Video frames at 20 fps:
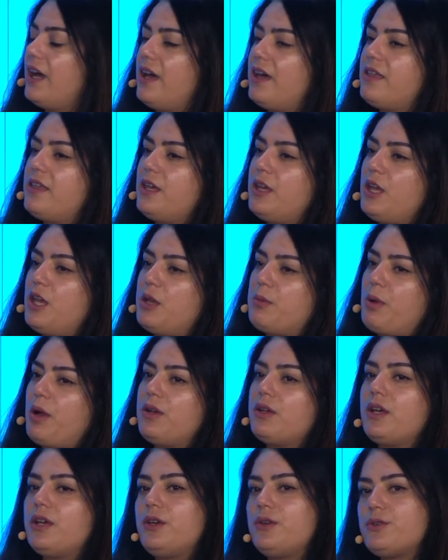Thinking
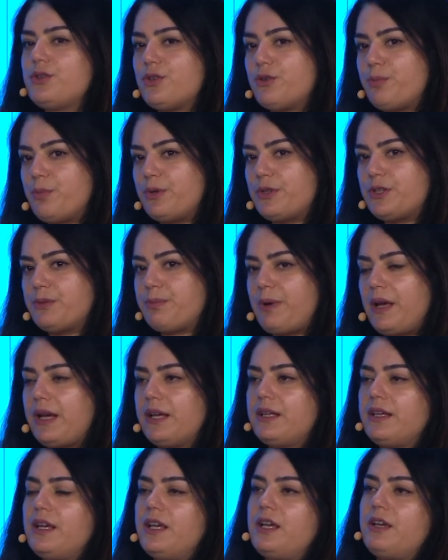about the user
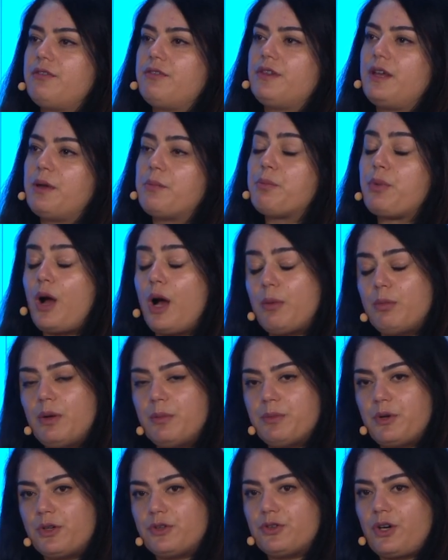perspective, the problem
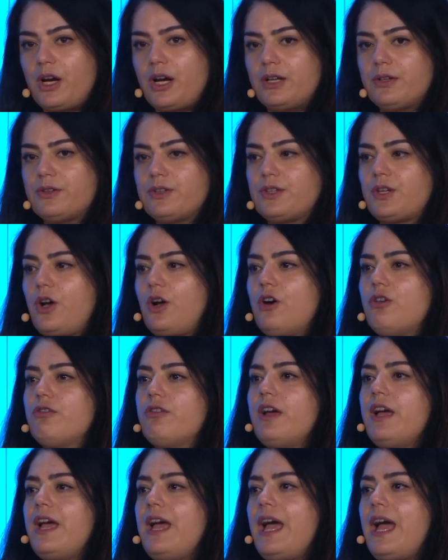they're trying to solve,
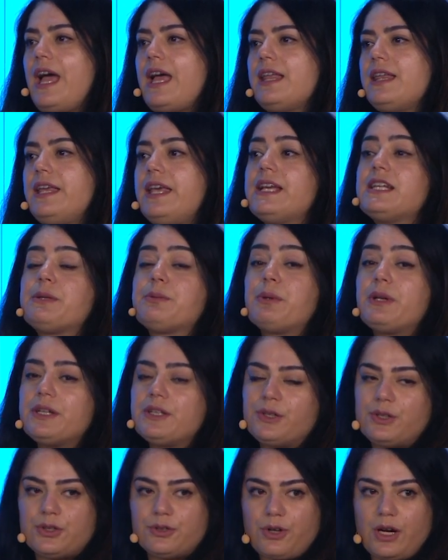and the
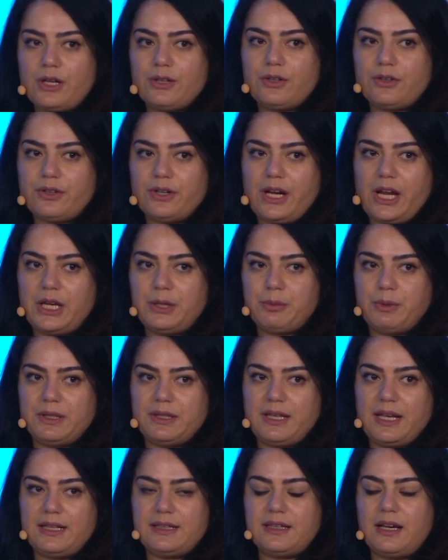experience you're trying to create with
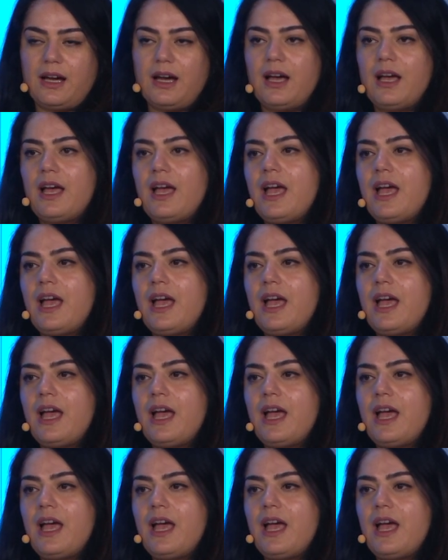data.